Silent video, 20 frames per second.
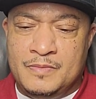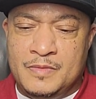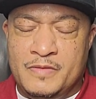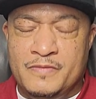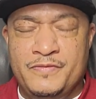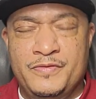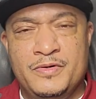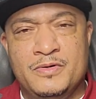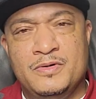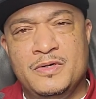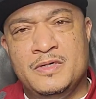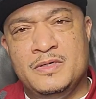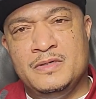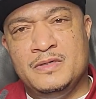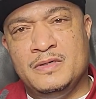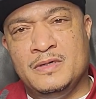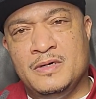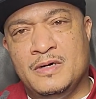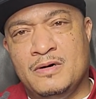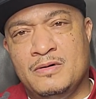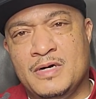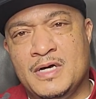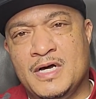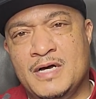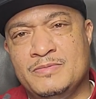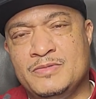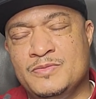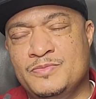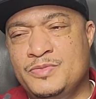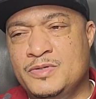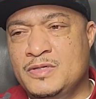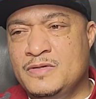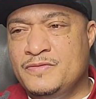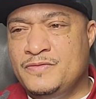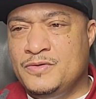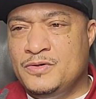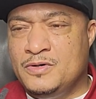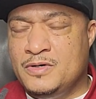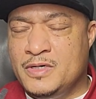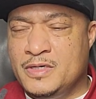the viewing on Compton
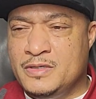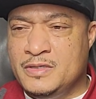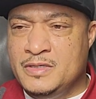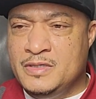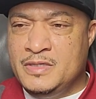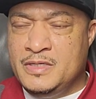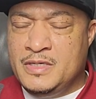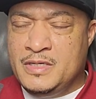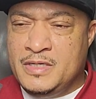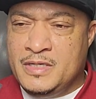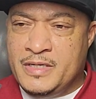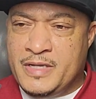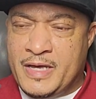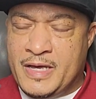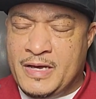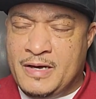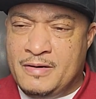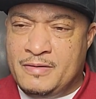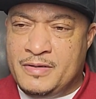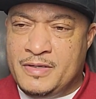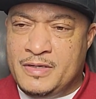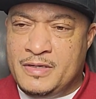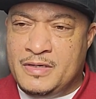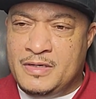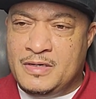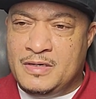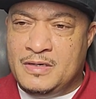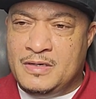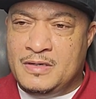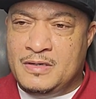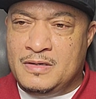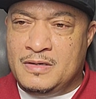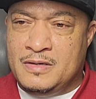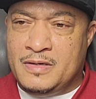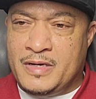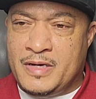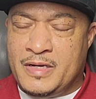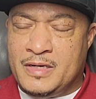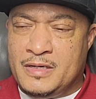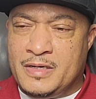Boulevard down in
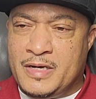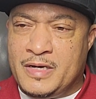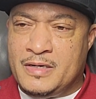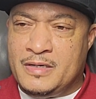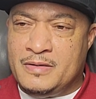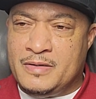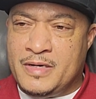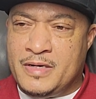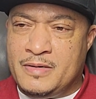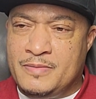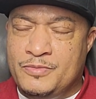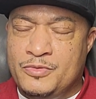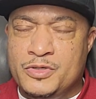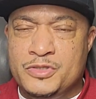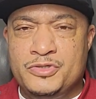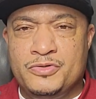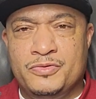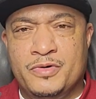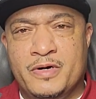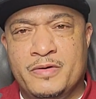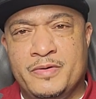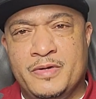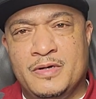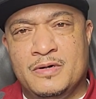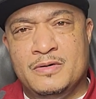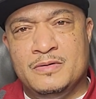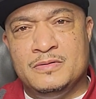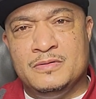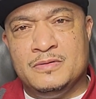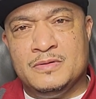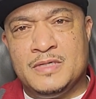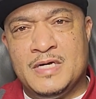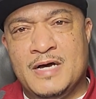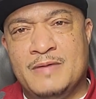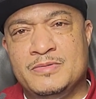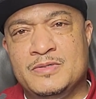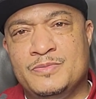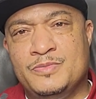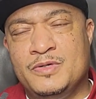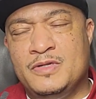at a mortuary on
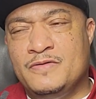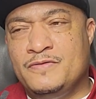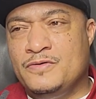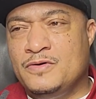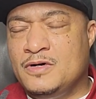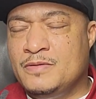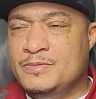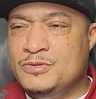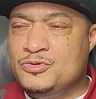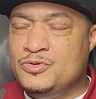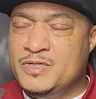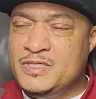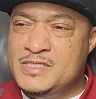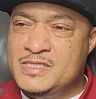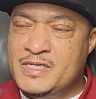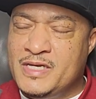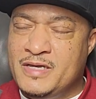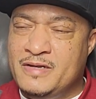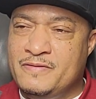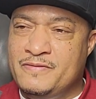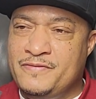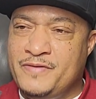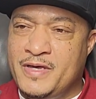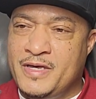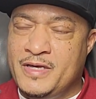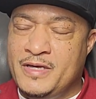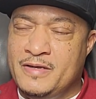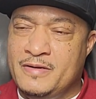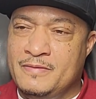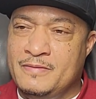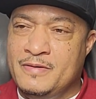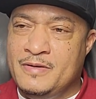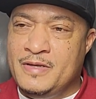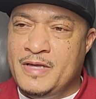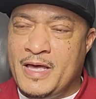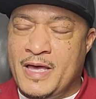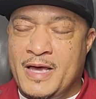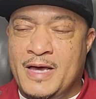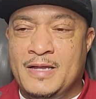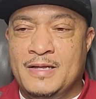Compton Boulevard between Santa Fe and
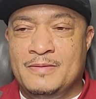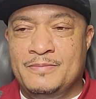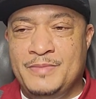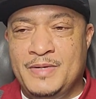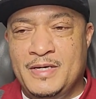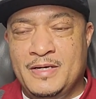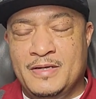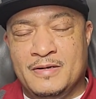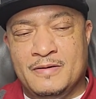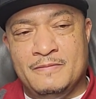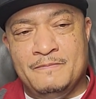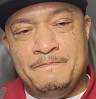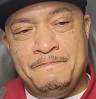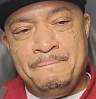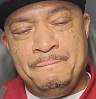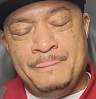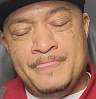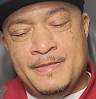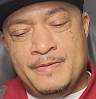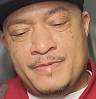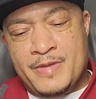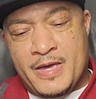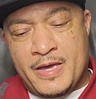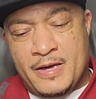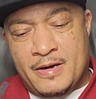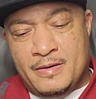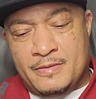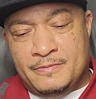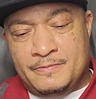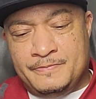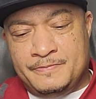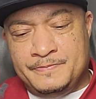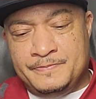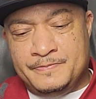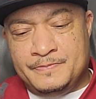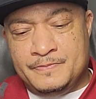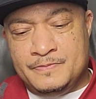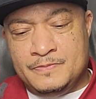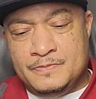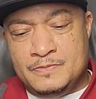Alameda. Now,
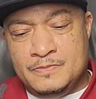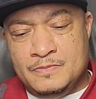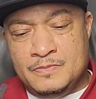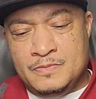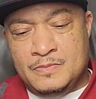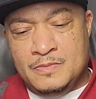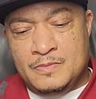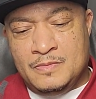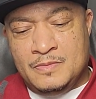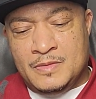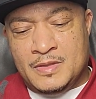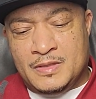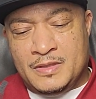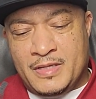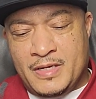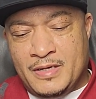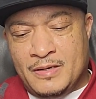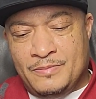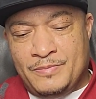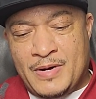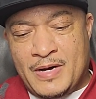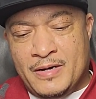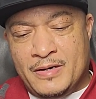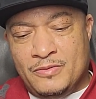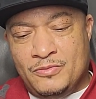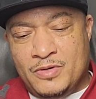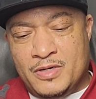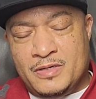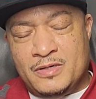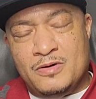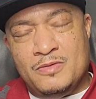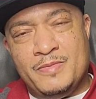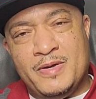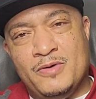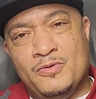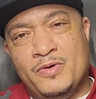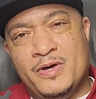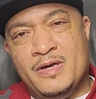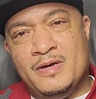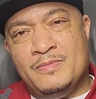the thing about it wasn't no
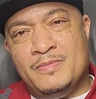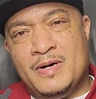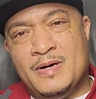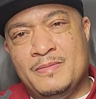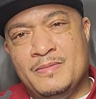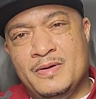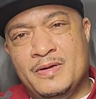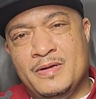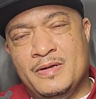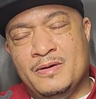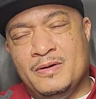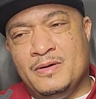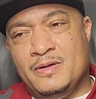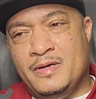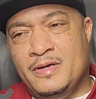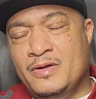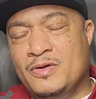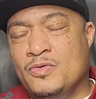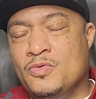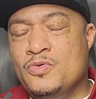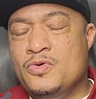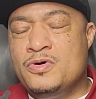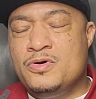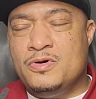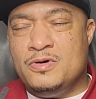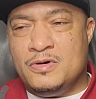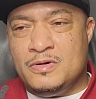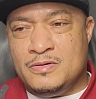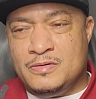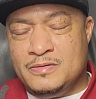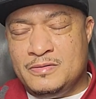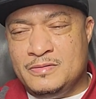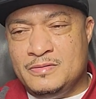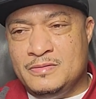way in the world,